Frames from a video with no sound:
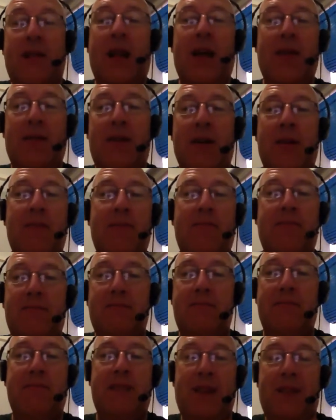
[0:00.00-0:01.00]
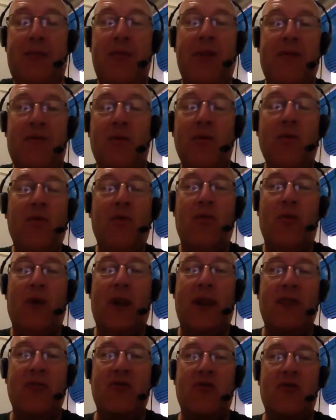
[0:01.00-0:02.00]
have a different vocal
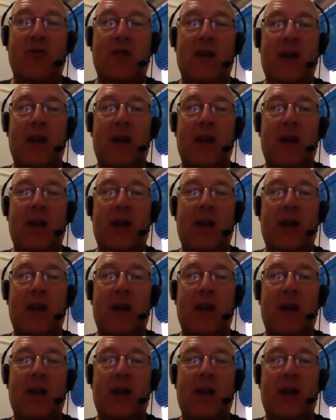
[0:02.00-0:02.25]
range.